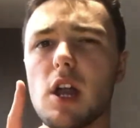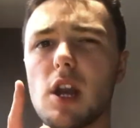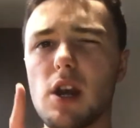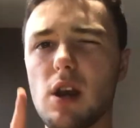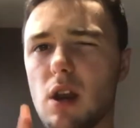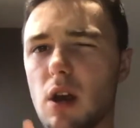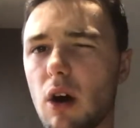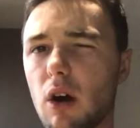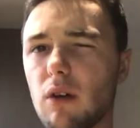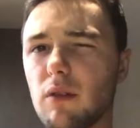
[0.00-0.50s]

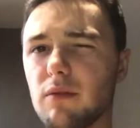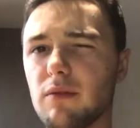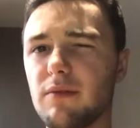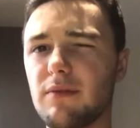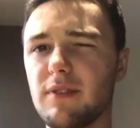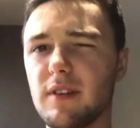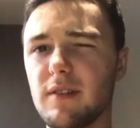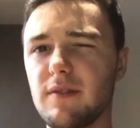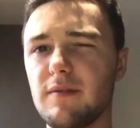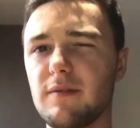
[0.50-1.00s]
not
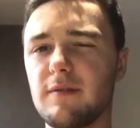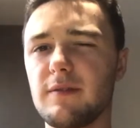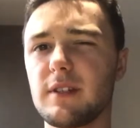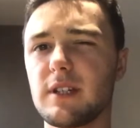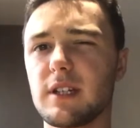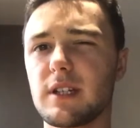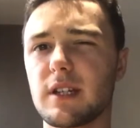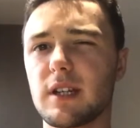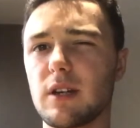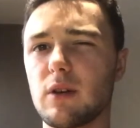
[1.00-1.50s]

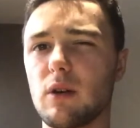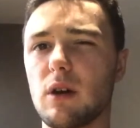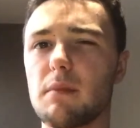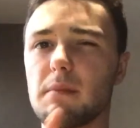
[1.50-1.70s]
52.